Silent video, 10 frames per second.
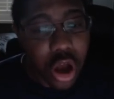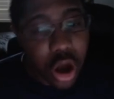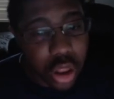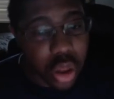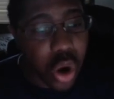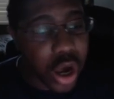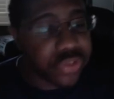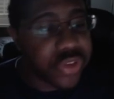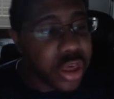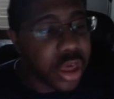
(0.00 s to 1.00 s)

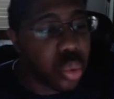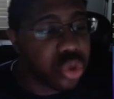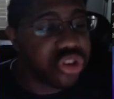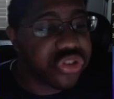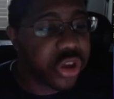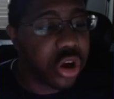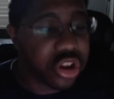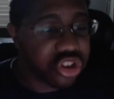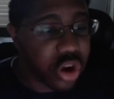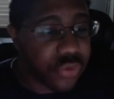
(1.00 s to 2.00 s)
Otherwise, it would just sit on
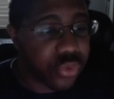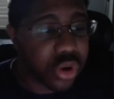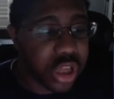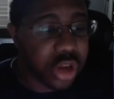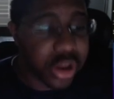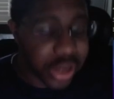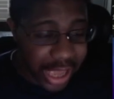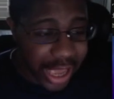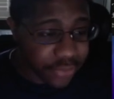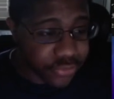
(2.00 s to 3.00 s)
a shelf for a year and a
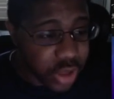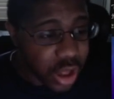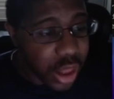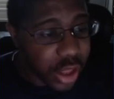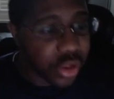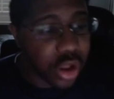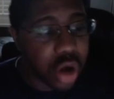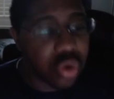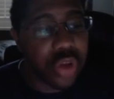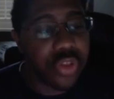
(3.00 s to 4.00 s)
half. In the
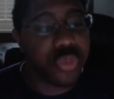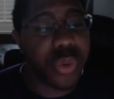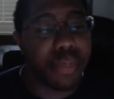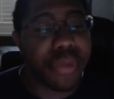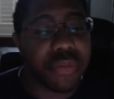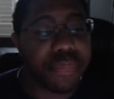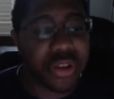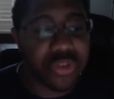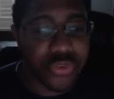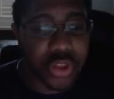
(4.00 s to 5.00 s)
long run, there's been a bit of
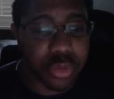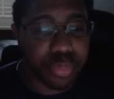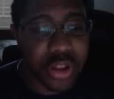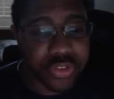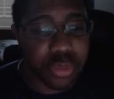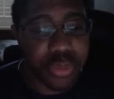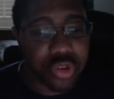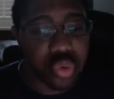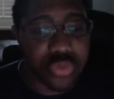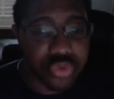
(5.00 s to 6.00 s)
mixed blessing
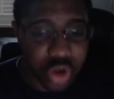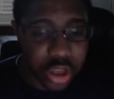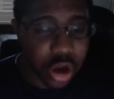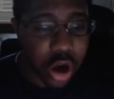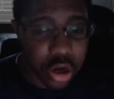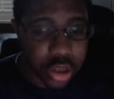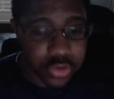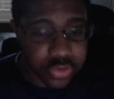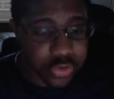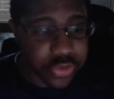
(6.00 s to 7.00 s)
because we've trained
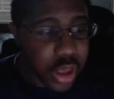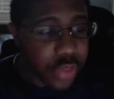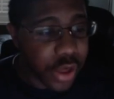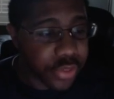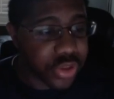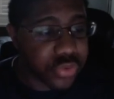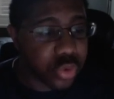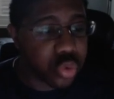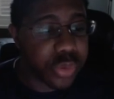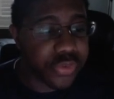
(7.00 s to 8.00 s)
audiences that these
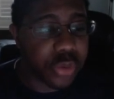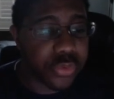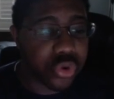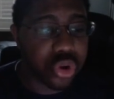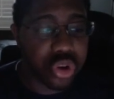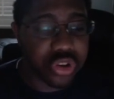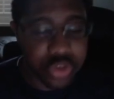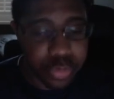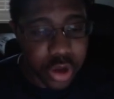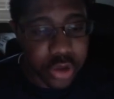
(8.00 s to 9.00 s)
films will be available for you on
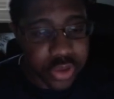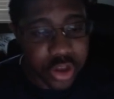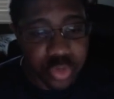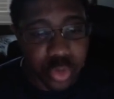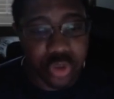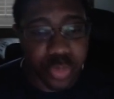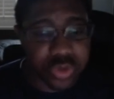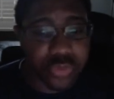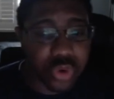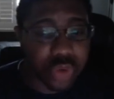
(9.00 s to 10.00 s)
Disney Plus, and it's more
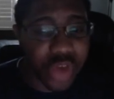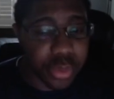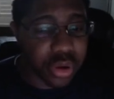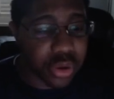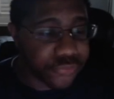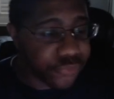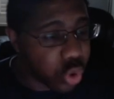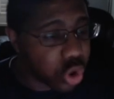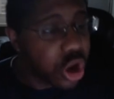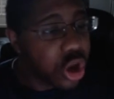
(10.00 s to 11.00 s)
expensive for a family of
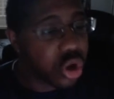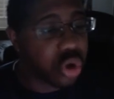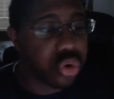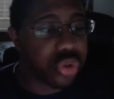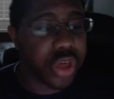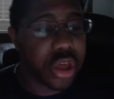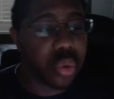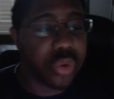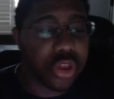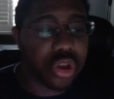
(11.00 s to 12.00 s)
four to go to a theater
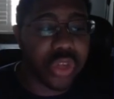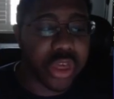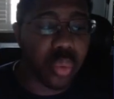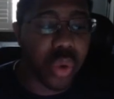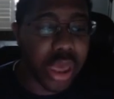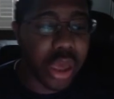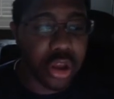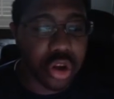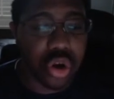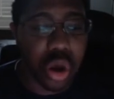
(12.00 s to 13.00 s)
when they know they can wait
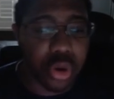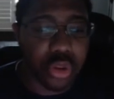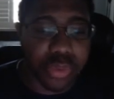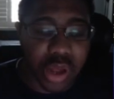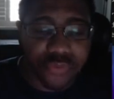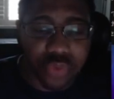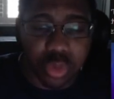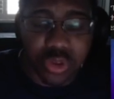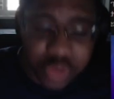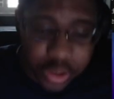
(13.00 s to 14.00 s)
and it'll come on the platform,"
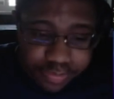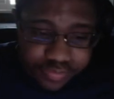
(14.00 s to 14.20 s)
he said.